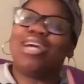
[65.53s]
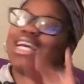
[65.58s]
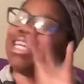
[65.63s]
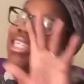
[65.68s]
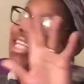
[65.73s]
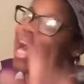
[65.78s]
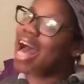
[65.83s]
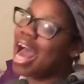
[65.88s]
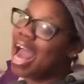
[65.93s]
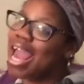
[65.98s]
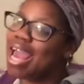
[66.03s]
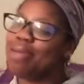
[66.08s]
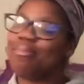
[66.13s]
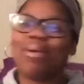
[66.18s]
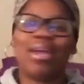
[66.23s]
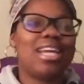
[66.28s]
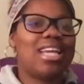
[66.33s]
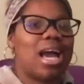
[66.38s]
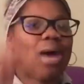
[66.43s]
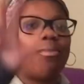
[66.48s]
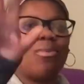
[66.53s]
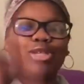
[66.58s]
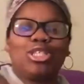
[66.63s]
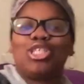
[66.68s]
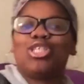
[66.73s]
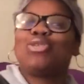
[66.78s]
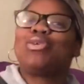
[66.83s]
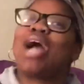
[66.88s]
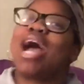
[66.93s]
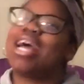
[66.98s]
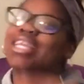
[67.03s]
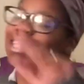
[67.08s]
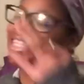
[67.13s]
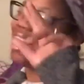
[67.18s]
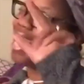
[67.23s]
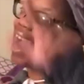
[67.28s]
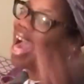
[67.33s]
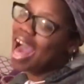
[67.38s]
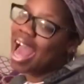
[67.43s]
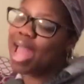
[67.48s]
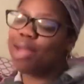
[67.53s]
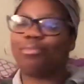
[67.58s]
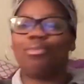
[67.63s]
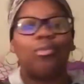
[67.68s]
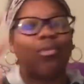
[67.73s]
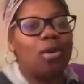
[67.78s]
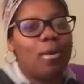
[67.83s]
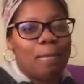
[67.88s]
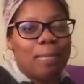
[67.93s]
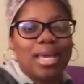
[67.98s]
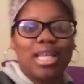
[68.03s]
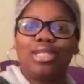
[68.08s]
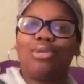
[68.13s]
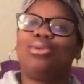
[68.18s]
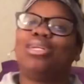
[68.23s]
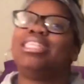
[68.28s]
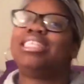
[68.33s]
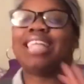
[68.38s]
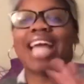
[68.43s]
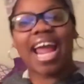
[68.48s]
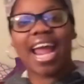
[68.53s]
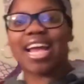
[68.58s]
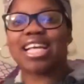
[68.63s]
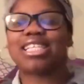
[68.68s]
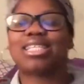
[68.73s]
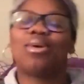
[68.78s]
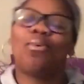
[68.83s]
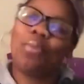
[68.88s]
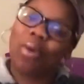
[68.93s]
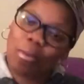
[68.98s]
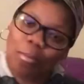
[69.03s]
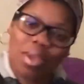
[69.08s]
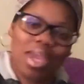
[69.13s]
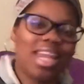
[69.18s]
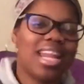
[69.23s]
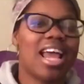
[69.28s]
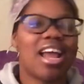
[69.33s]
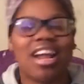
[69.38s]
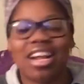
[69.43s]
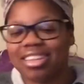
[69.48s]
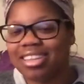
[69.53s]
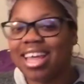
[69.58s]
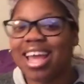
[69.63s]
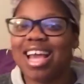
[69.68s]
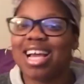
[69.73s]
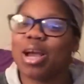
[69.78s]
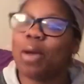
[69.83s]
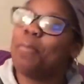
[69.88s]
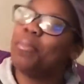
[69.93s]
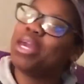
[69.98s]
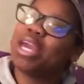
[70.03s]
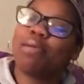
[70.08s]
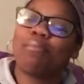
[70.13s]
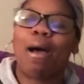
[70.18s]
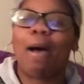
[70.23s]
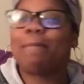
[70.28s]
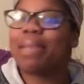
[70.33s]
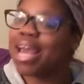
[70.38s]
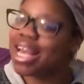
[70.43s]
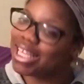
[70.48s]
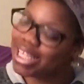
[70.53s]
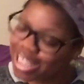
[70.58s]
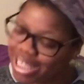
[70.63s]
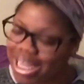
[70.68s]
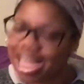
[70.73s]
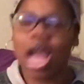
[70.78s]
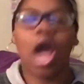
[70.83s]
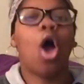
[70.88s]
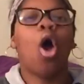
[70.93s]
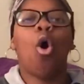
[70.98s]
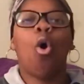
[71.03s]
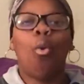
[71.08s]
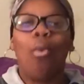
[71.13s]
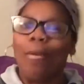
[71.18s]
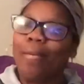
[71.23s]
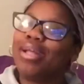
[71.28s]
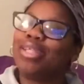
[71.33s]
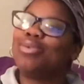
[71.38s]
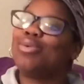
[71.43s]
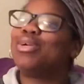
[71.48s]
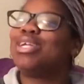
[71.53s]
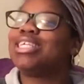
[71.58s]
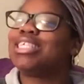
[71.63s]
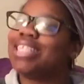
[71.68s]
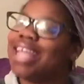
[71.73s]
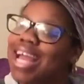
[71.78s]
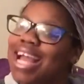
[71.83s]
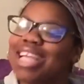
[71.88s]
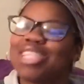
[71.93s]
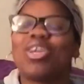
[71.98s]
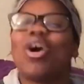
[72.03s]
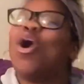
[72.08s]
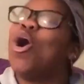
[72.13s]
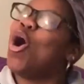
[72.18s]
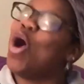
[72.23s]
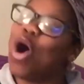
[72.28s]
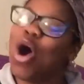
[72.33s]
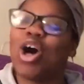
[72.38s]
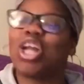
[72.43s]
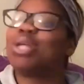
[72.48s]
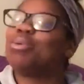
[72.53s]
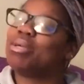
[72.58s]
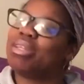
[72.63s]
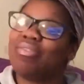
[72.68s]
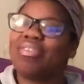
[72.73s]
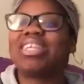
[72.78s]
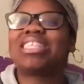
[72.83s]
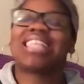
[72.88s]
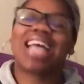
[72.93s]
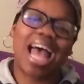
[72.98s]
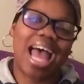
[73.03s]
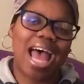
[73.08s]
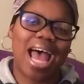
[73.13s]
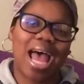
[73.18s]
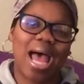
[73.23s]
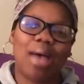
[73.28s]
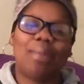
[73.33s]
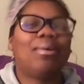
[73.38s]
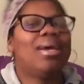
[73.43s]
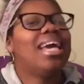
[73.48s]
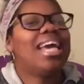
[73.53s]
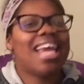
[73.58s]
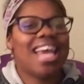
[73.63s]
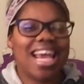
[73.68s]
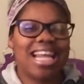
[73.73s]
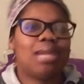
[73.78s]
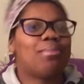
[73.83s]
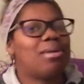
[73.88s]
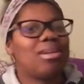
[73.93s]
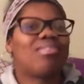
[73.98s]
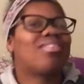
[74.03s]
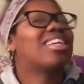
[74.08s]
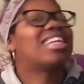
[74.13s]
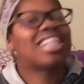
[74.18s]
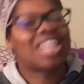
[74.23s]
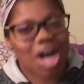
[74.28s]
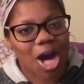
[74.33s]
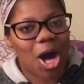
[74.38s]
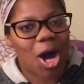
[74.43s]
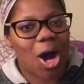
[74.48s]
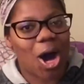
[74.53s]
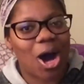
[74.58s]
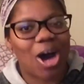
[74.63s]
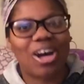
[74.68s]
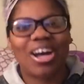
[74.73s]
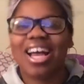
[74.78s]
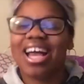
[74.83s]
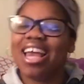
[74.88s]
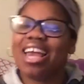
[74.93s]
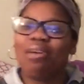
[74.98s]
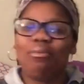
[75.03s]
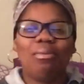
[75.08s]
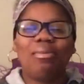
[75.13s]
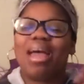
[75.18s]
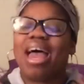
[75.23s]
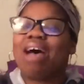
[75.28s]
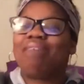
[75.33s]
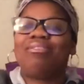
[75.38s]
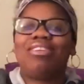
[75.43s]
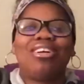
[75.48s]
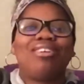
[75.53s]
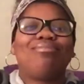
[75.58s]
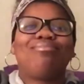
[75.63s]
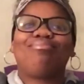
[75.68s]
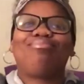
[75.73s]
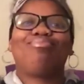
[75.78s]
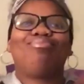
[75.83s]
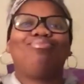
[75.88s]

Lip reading: is hype, and I want you guys to get hype with me through the dance, with me and everything, cause me and my bestie, we be doing this dance all the motherfucking time, in the motherfucking car, and we be having our...